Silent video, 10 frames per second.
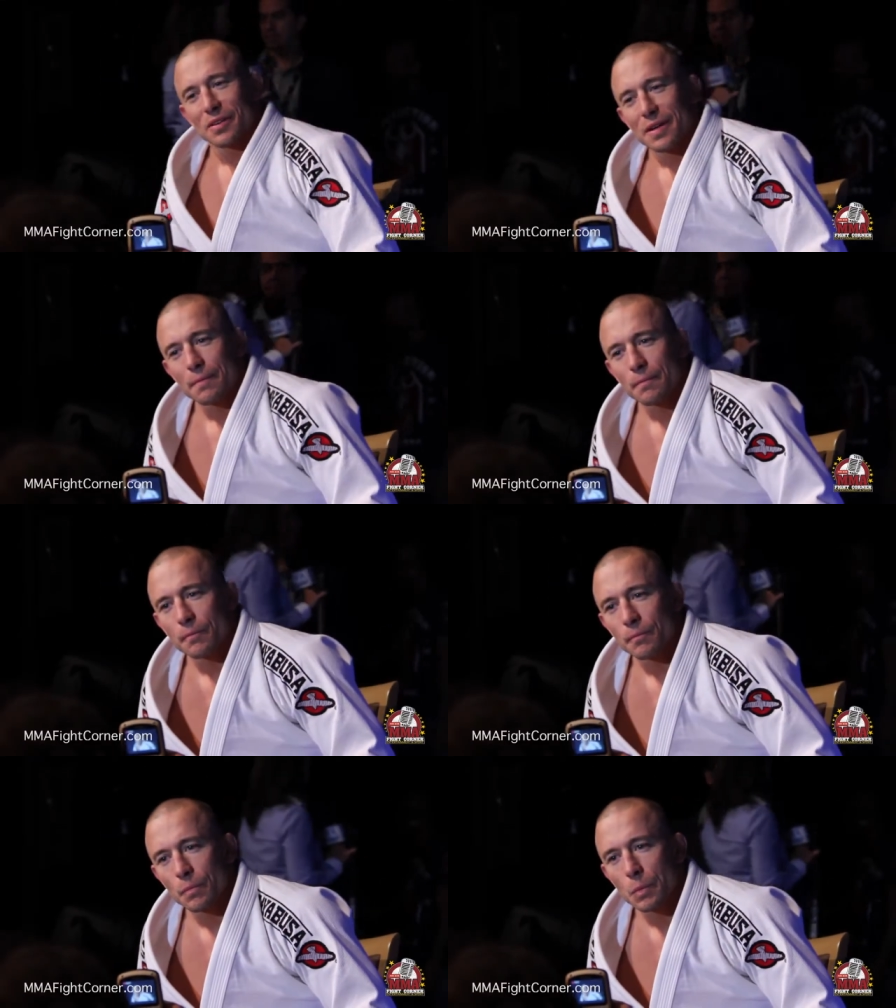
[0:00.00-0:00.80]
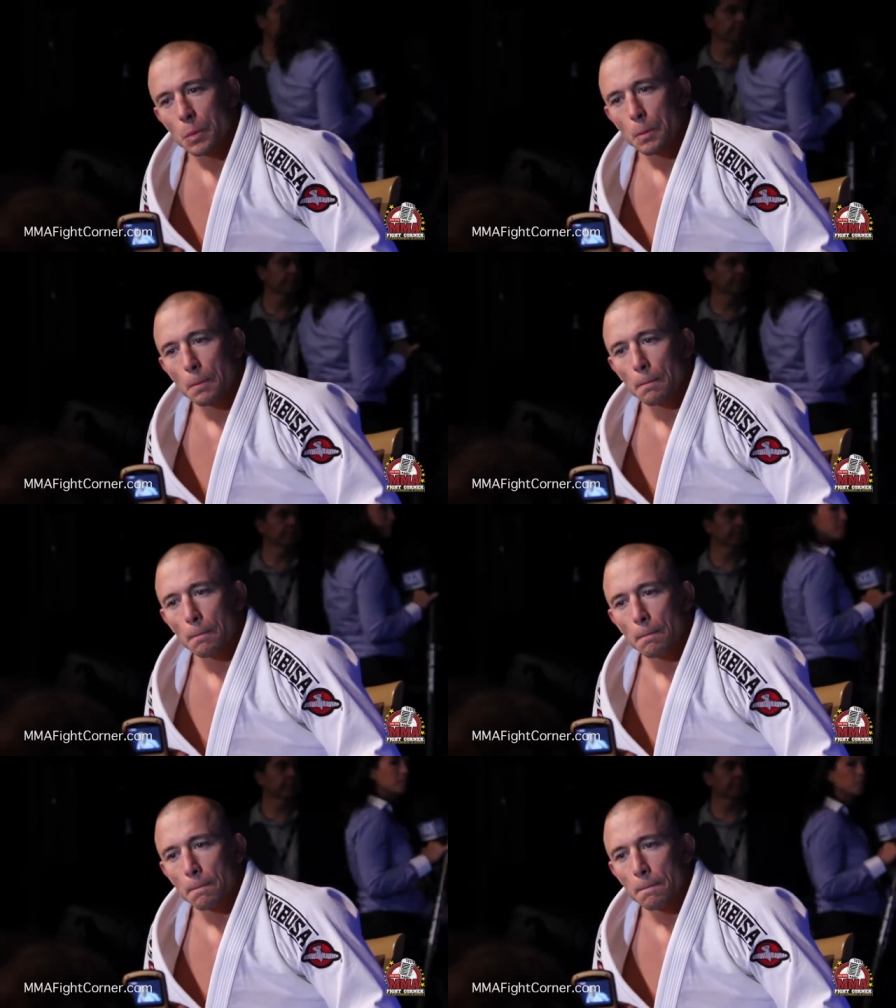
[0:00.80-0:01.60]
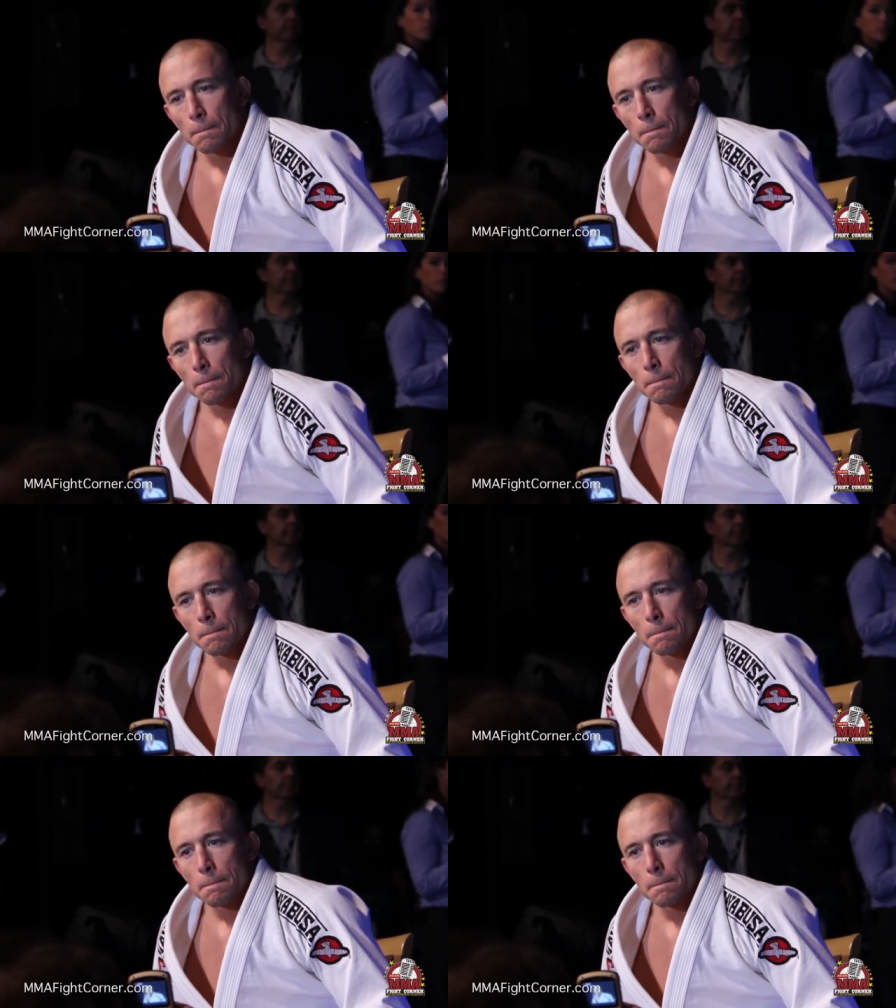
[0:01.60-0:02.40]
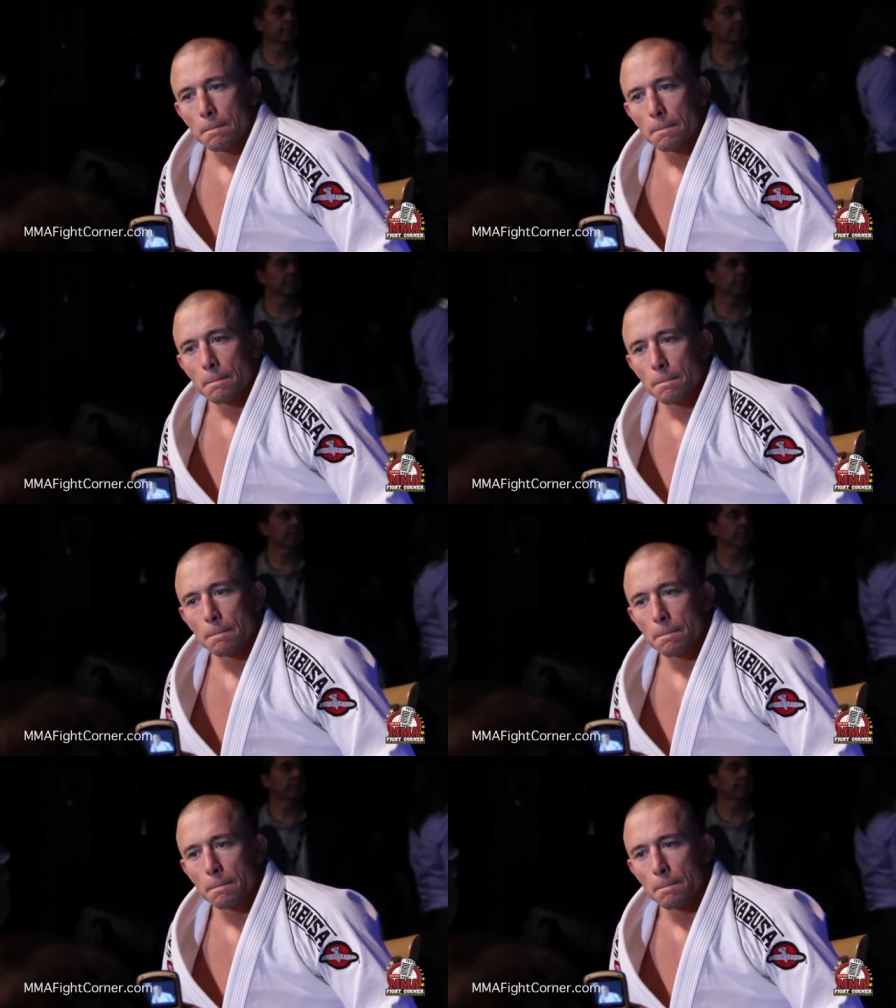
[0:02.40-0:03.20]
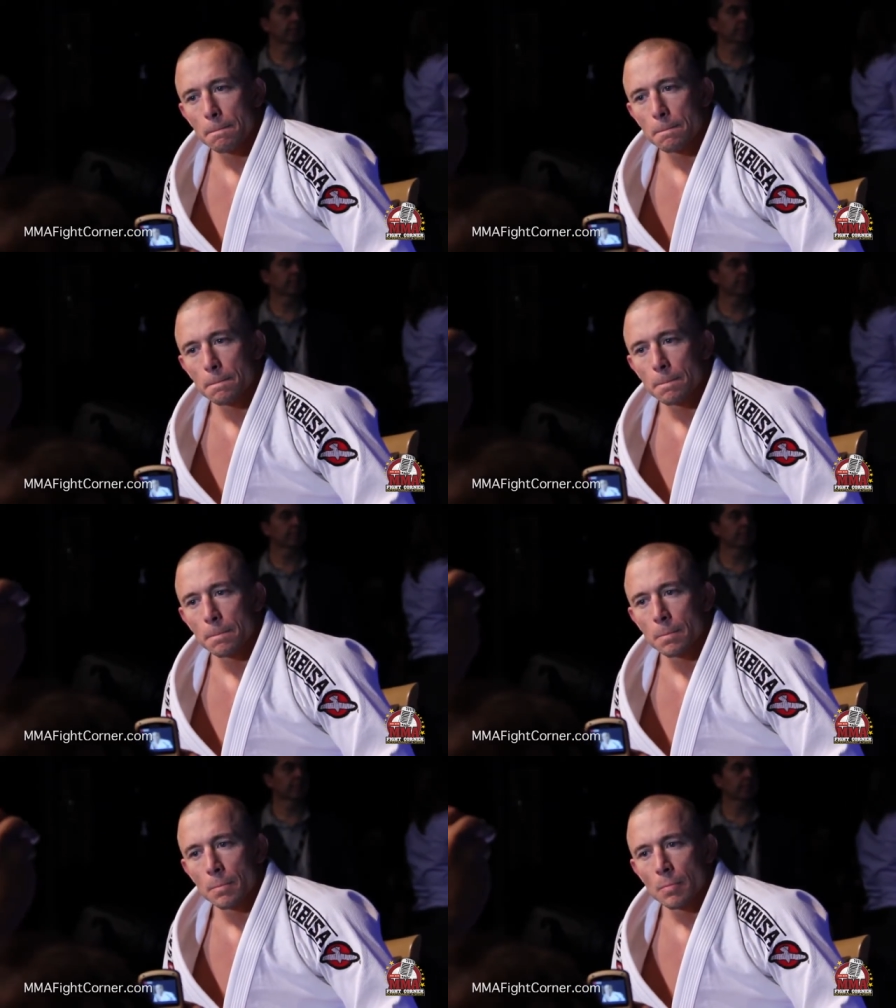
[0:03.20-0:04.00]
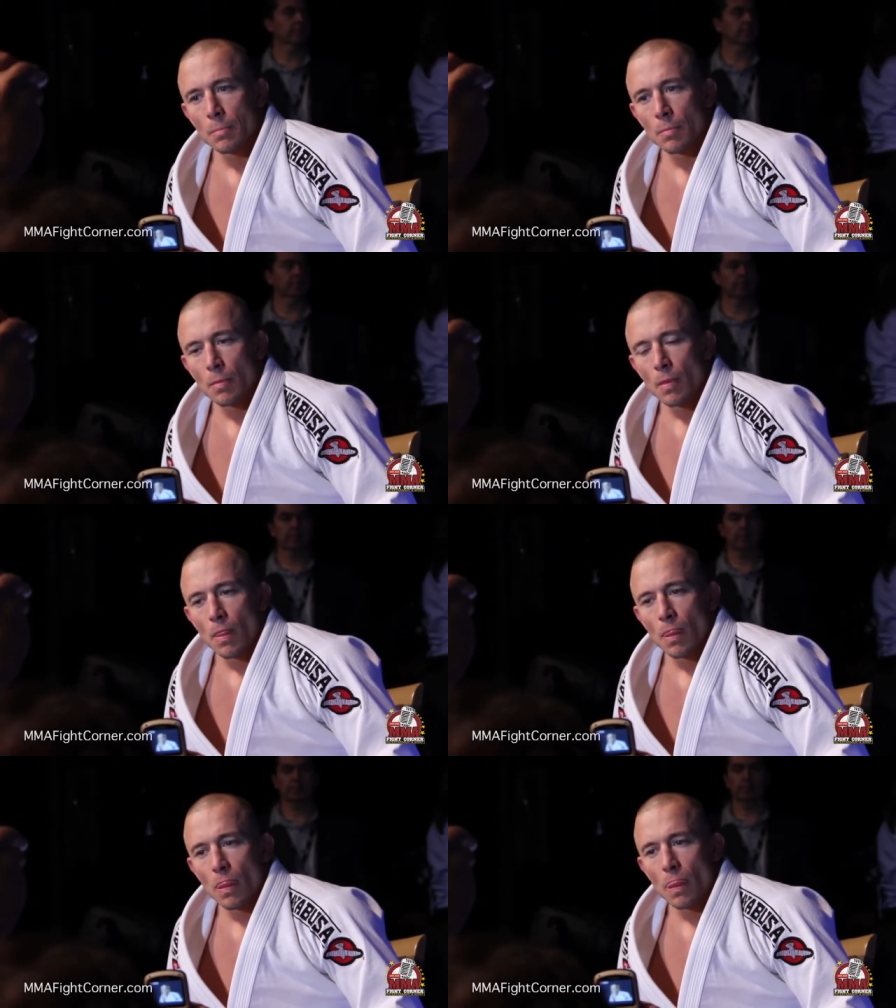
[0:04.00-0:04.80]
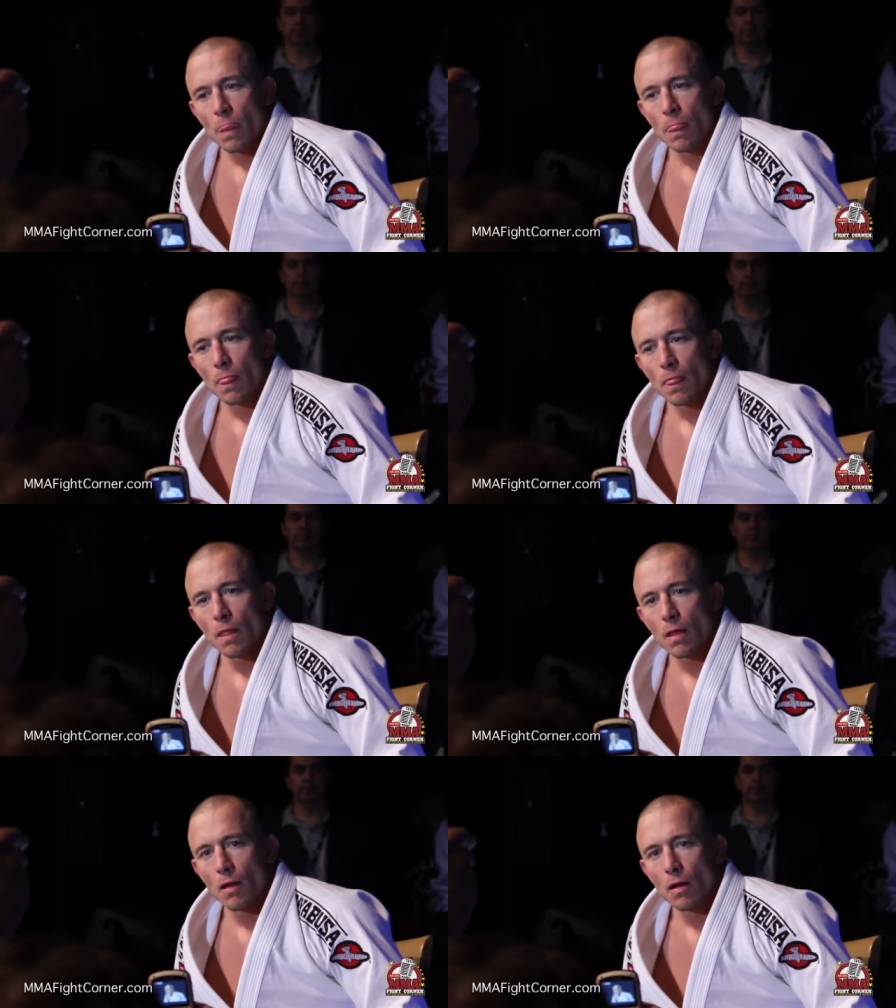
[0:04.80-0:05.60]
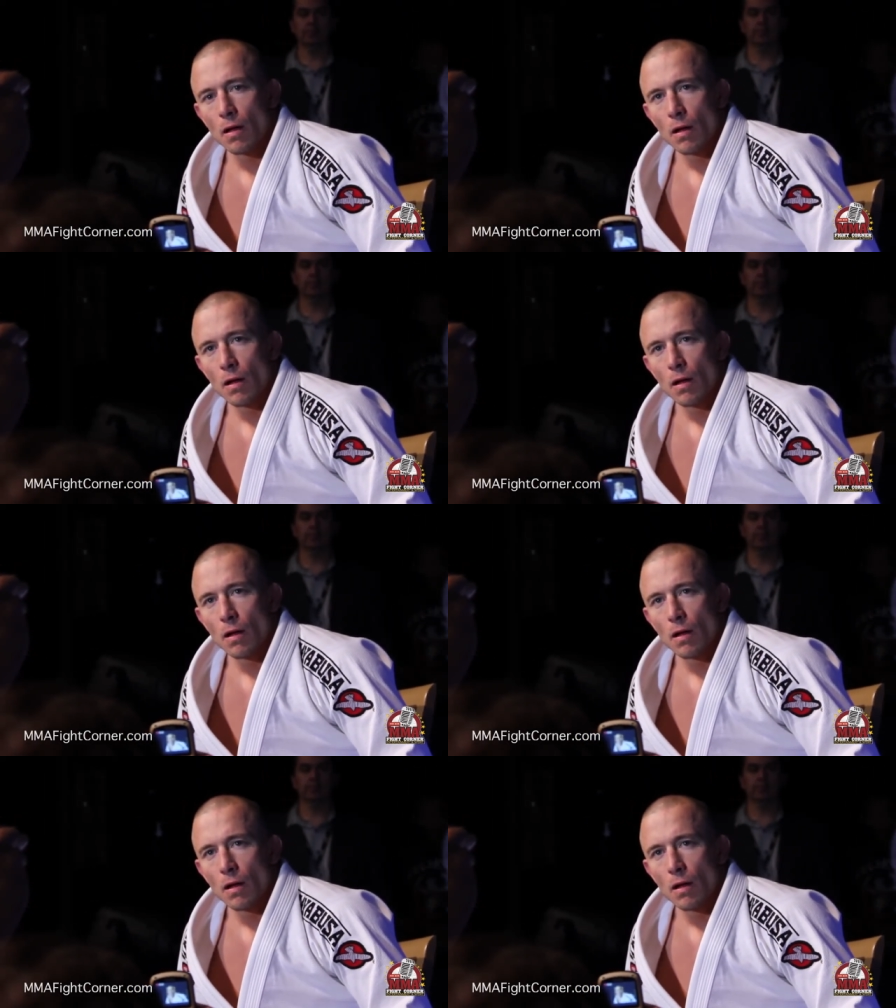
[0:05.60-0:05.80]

you don't normally work out at these kind of things. You know, you, you don't like to do that. And knowing Royce was here, did that make you do it?